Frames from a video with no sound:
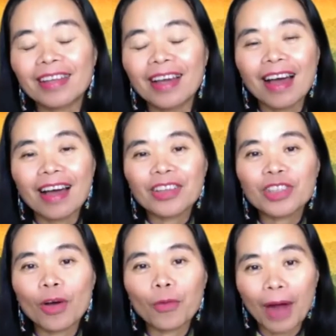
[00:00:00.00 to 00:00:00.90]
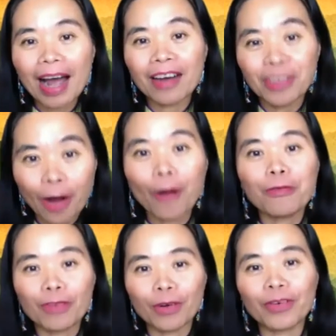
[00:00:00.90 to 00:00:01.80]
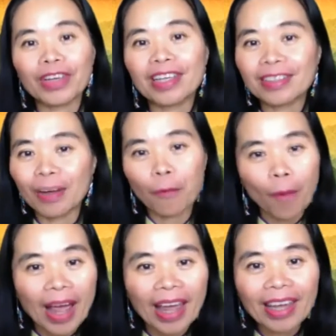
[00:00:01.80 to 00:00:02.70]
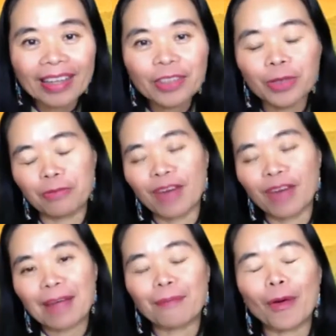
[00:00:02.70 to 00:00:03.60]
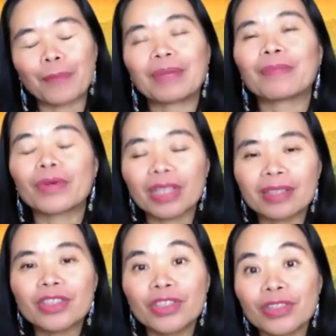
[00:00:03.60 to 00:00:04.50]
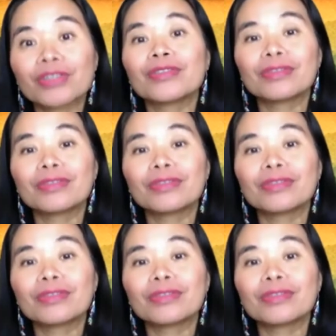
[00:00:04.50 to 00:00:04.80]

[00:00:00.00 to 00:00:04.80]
So a novel is a way to invite more people into